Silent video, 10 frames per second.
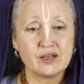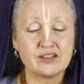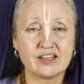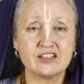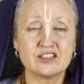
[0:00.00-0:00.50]

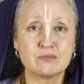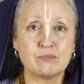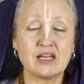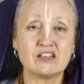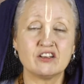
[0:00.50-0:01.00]
They are just
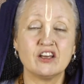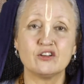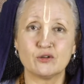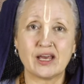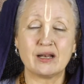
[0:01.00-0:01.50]
meant
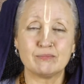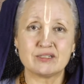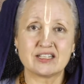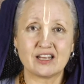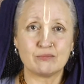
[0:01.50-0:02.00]
to help us
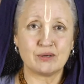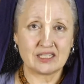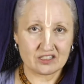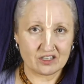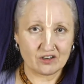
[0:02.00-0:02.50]
get a
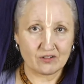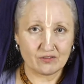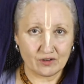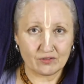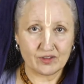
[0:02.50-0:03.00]
picture
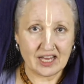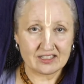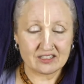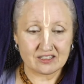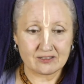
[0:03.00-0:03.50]
of that